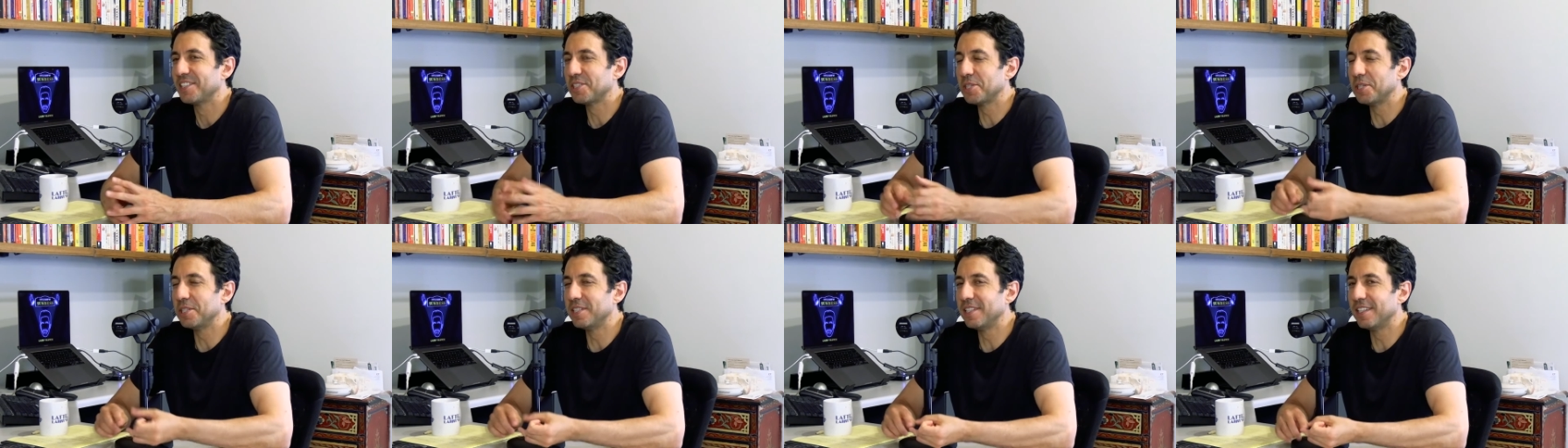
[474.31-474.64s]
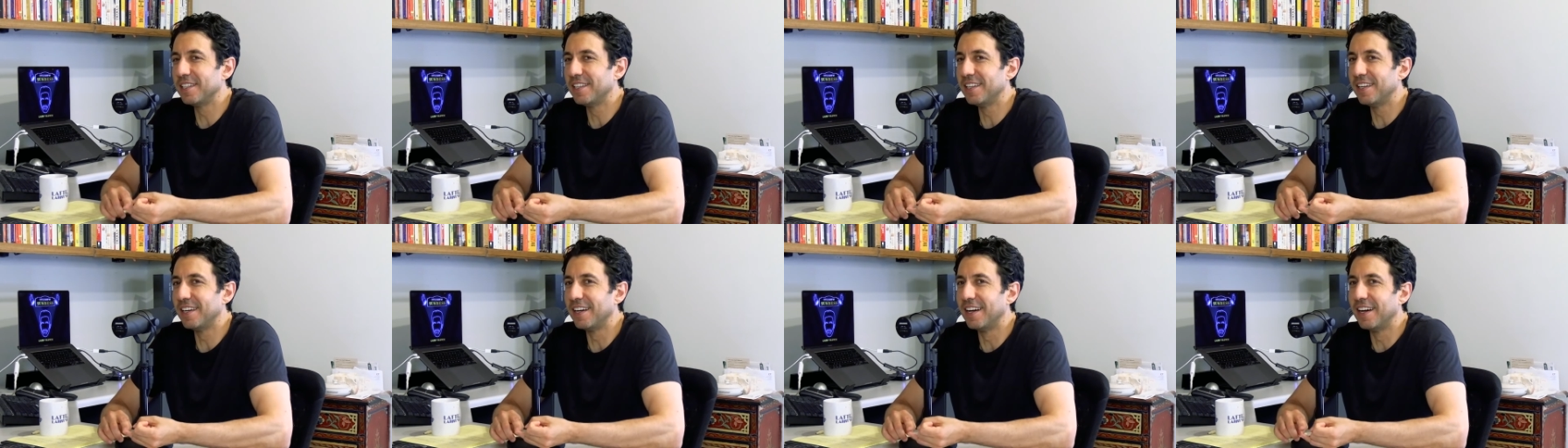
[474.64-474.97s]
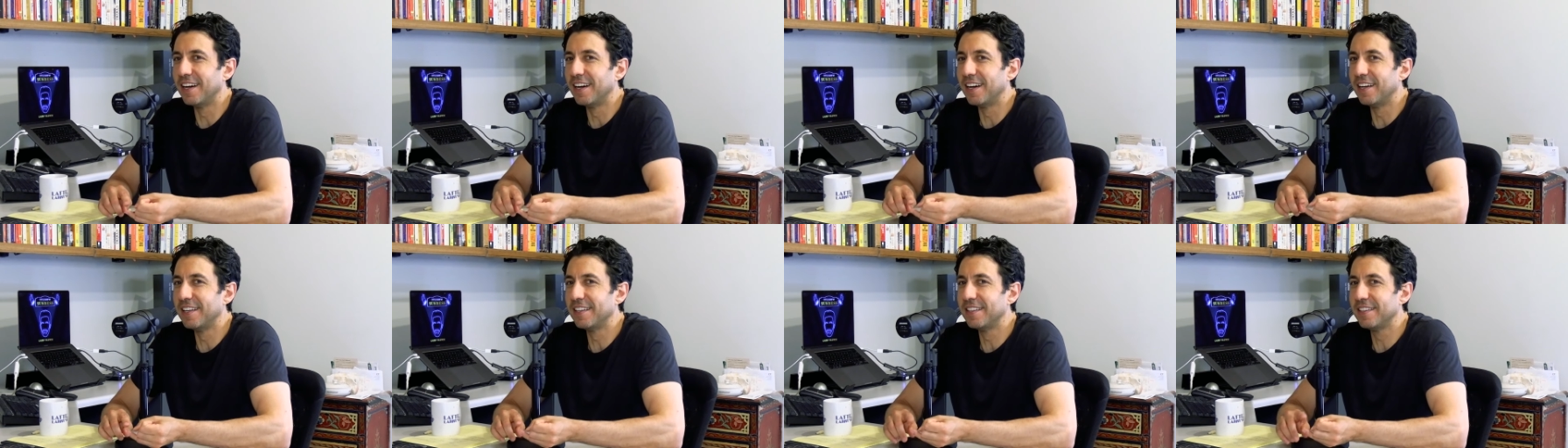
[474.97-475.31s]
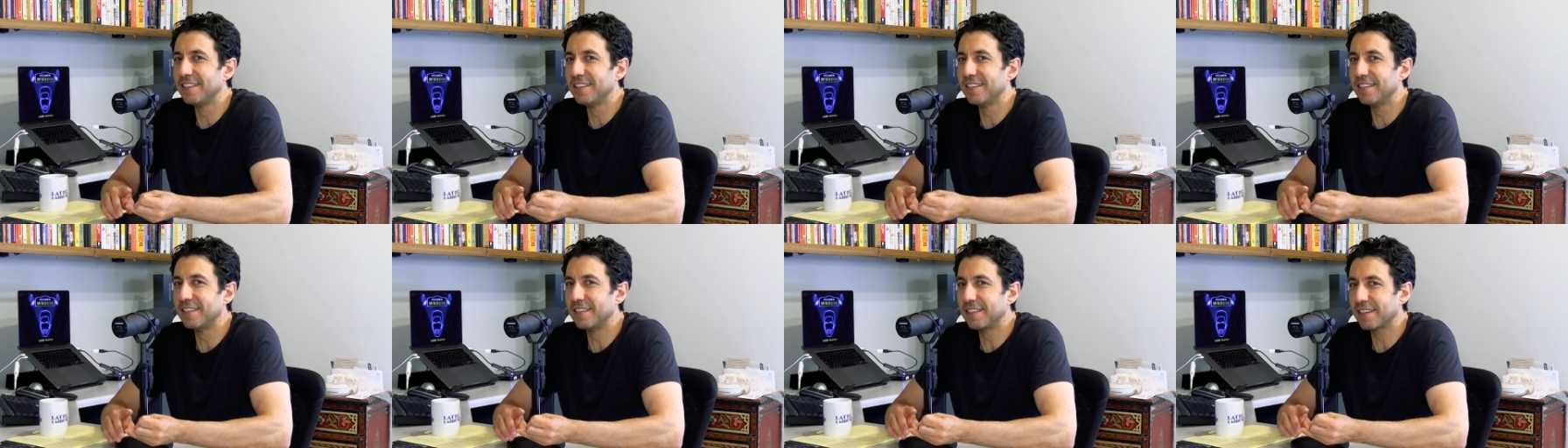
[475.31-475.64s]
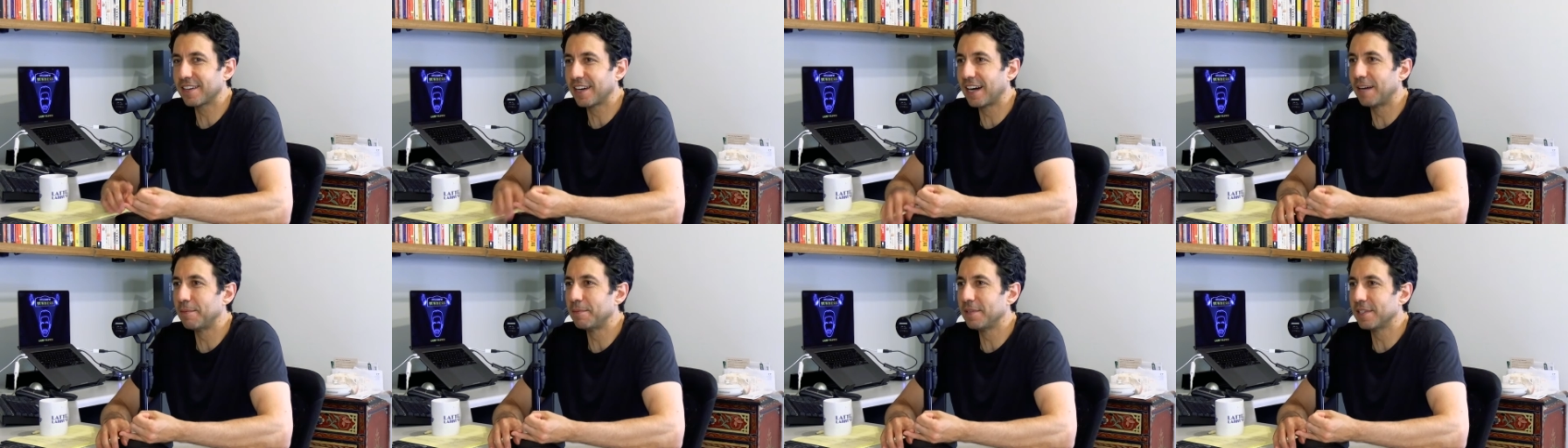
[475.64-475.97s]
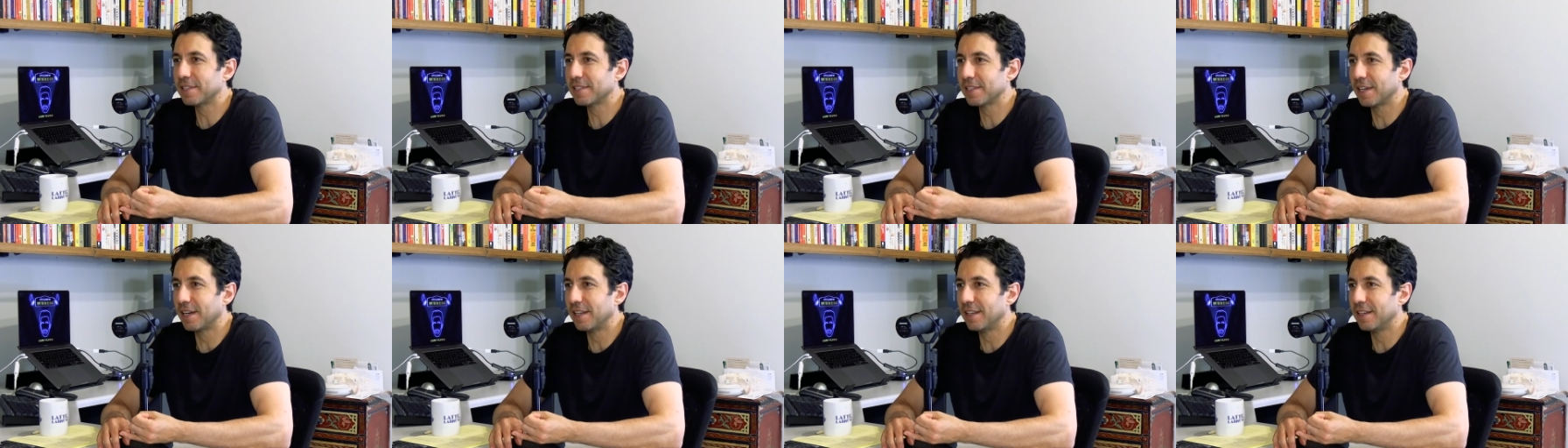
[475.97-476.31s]
So you did the Comedy
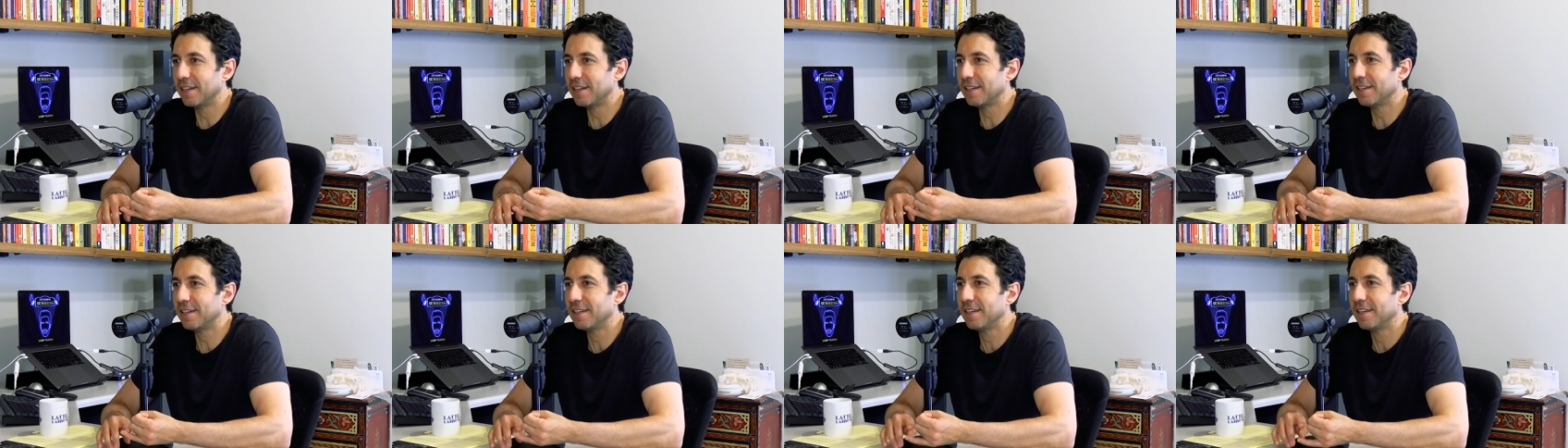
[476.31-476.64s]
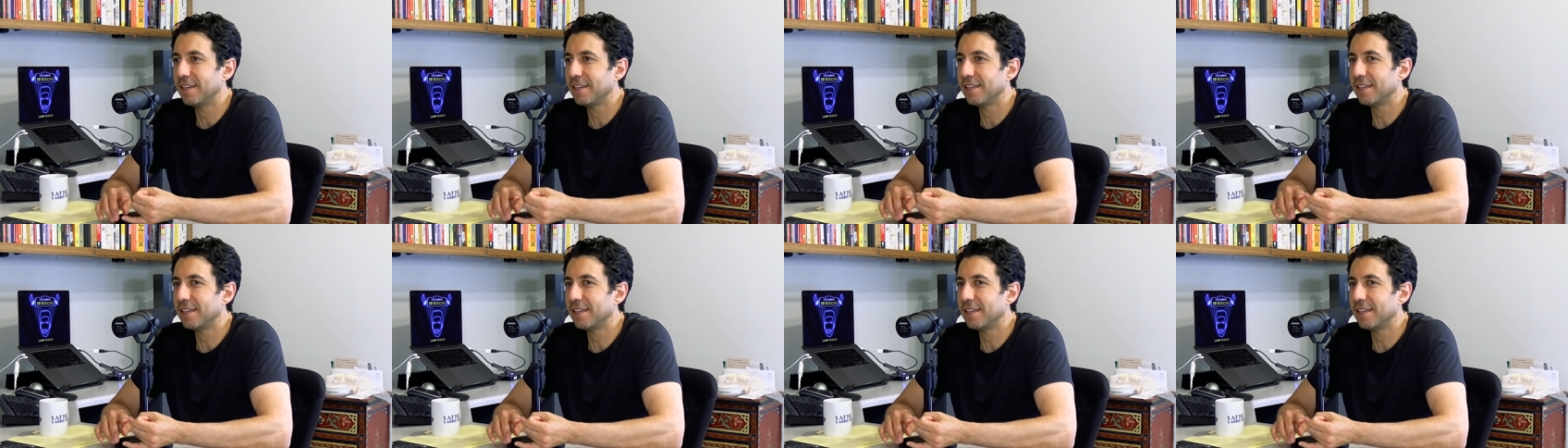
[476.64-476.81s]
Cellar,